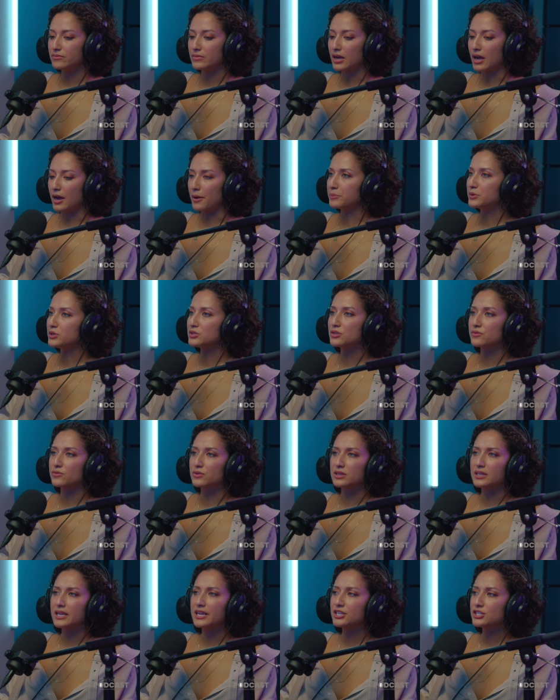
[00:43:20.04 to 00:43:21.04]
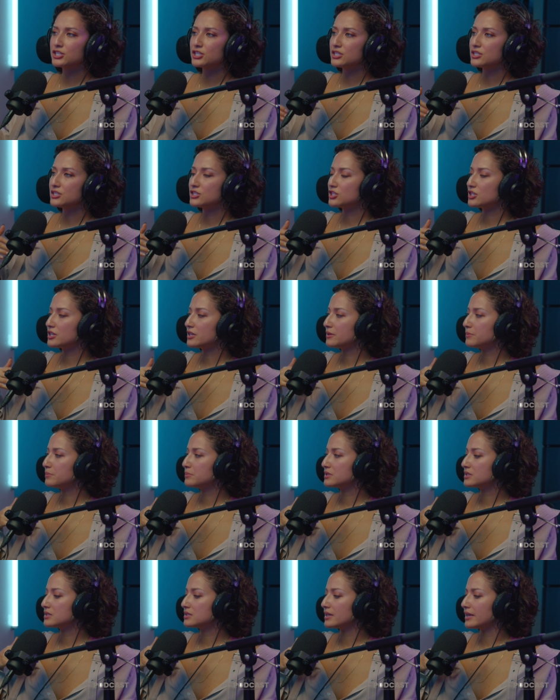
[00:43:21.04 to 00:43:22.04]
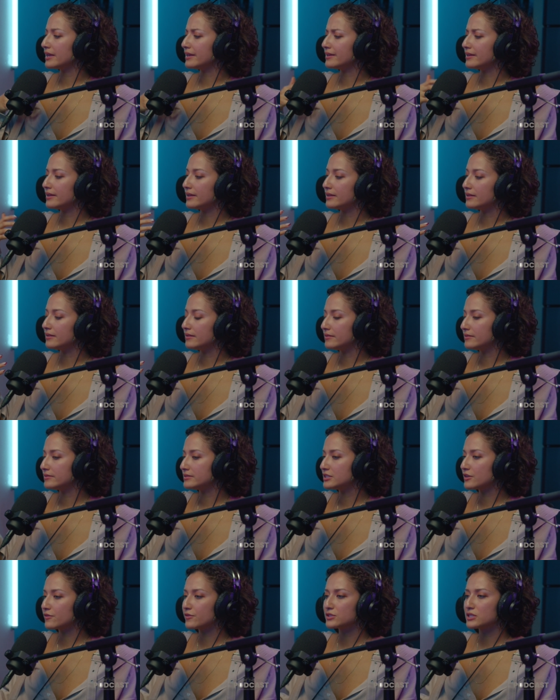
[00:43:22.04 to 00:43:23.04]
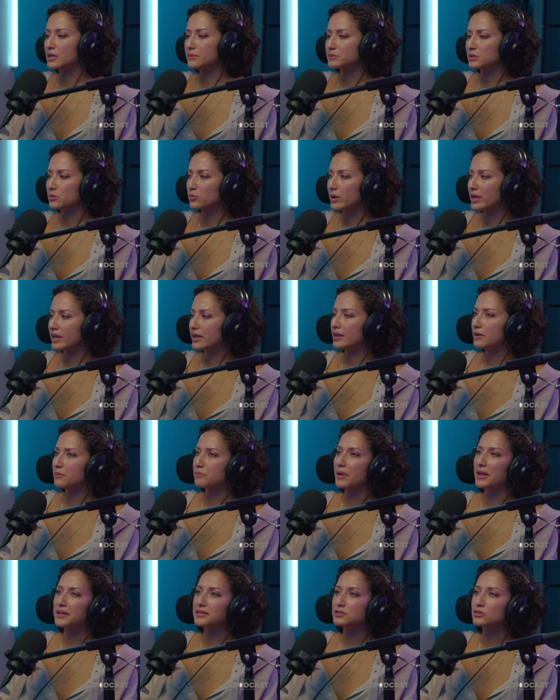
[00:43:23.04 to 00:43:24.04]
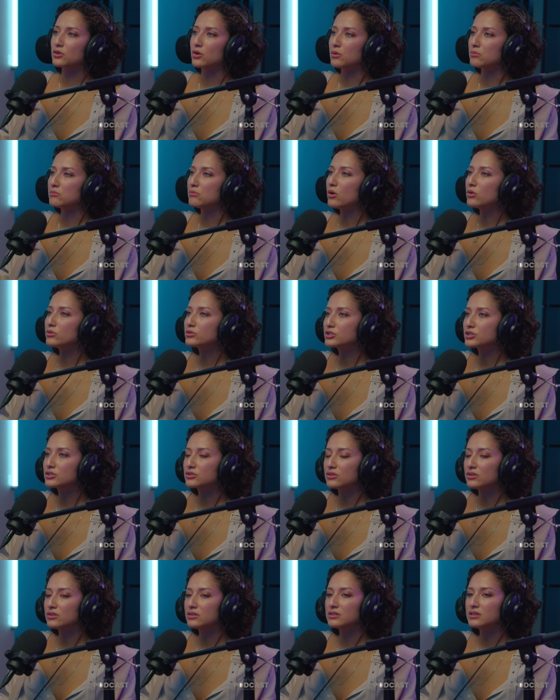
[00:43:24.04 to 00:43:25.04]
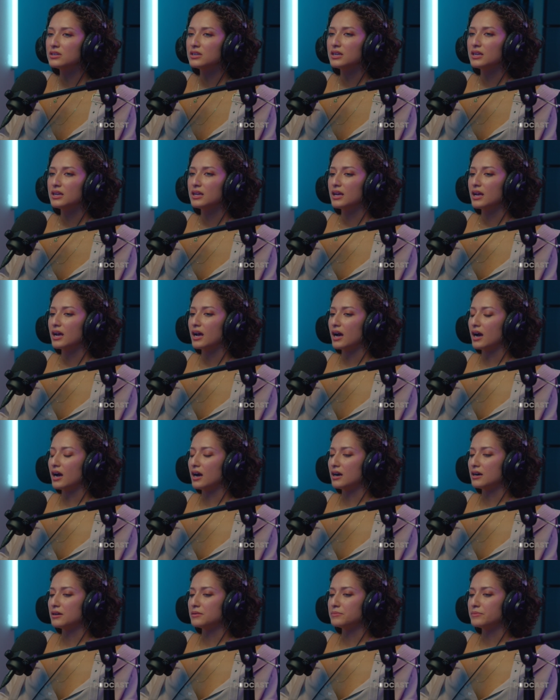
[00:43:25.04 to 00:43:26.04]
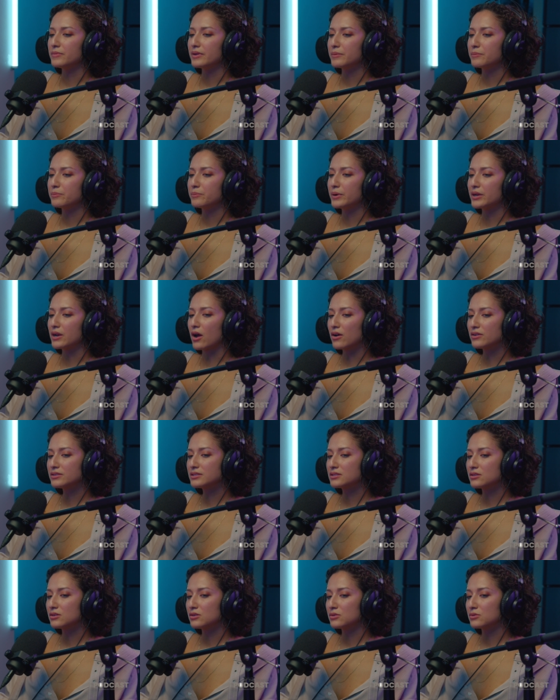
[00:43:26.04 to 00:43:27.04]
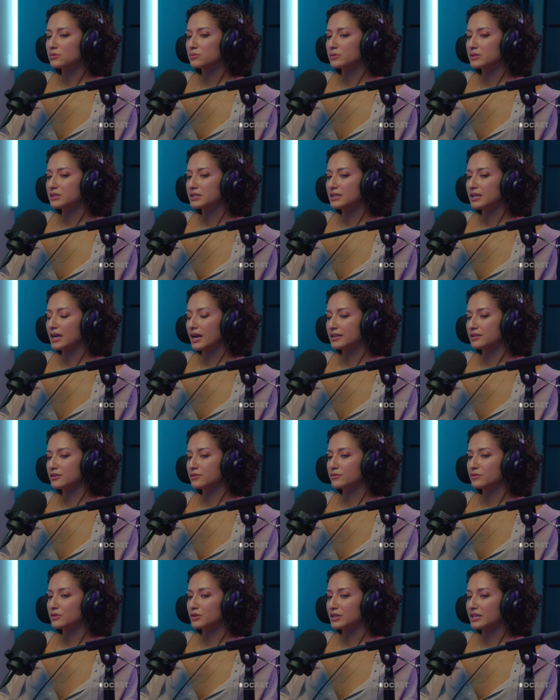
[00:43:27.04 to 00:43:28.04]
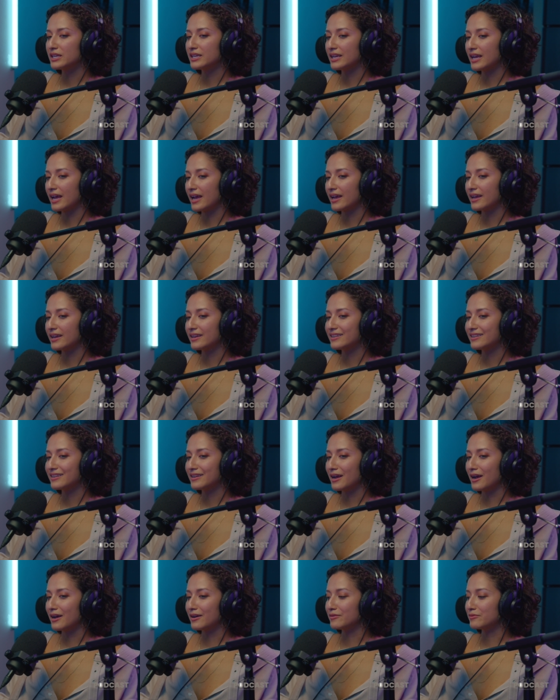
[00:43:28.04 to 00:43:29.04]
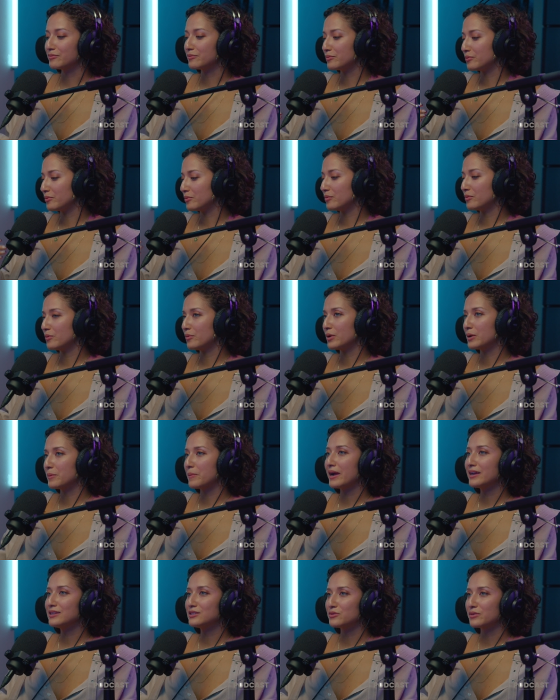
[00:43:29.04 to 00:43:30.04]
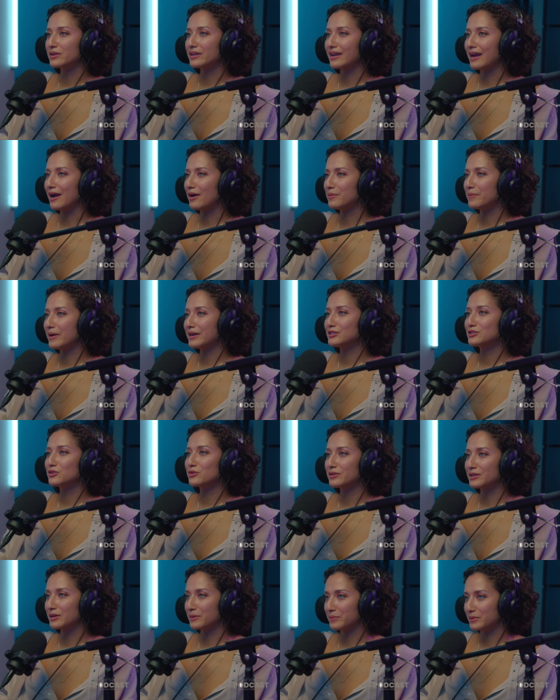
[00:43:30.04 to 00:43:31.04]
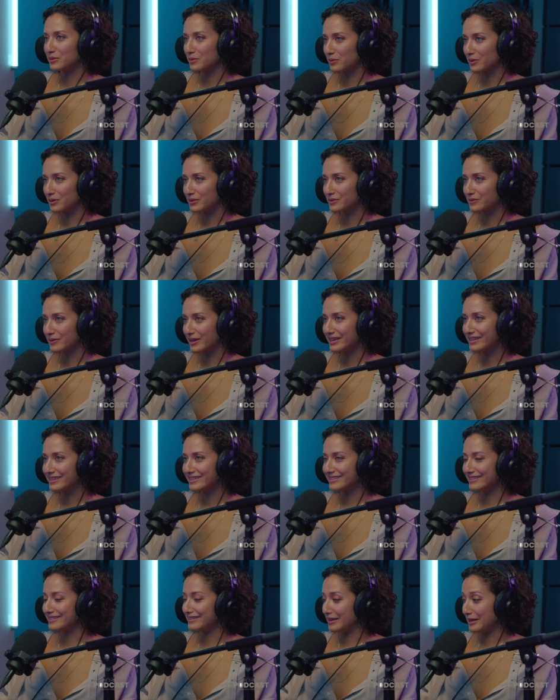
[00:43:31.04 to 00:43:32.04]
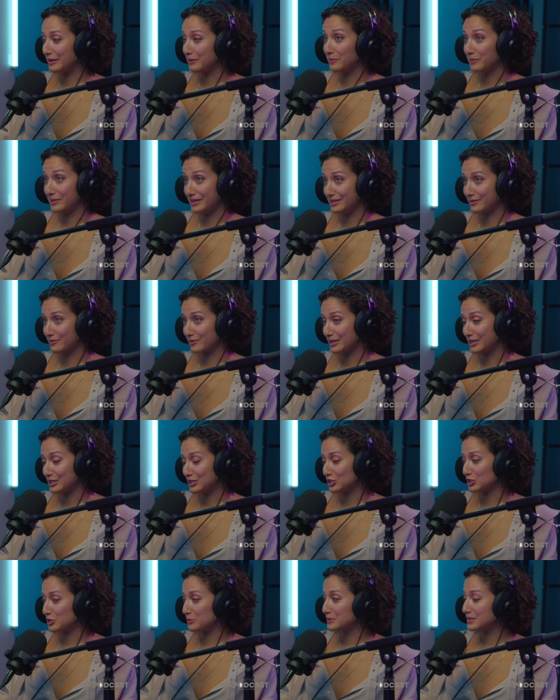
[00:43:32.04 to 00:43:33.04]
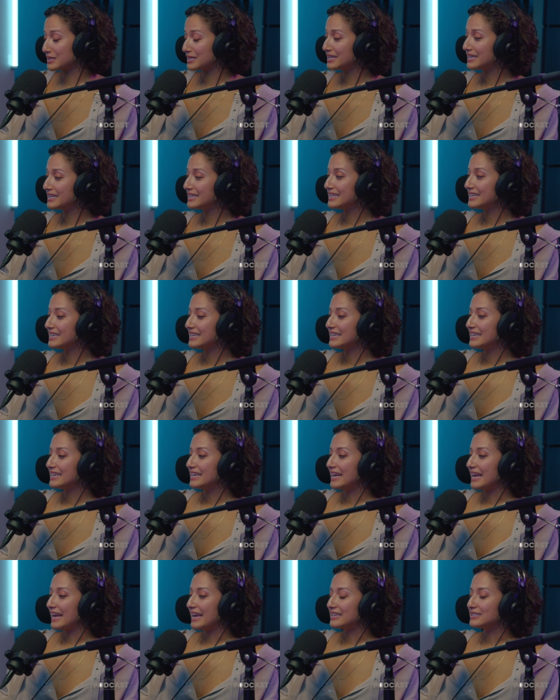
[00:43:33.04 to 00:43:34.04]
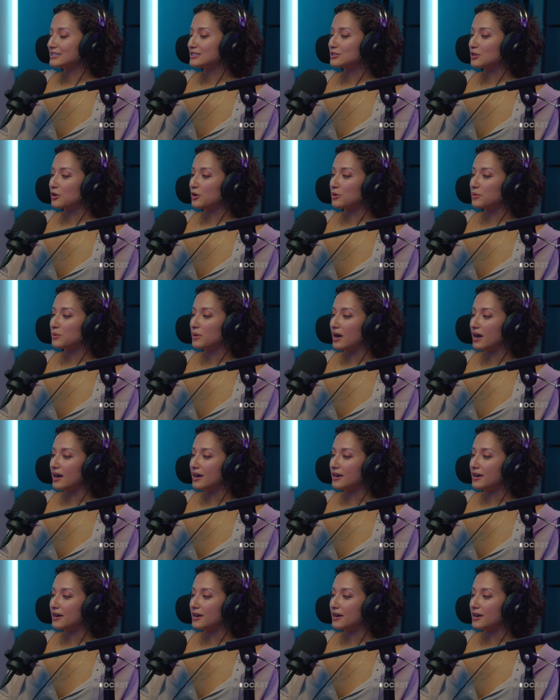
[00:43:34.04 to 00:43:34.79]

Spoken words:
abusive relationships in different types of way, mental, emotional, but also really kind of looking at what am I doing? How am I showing up in the world, right? In these relationships. And so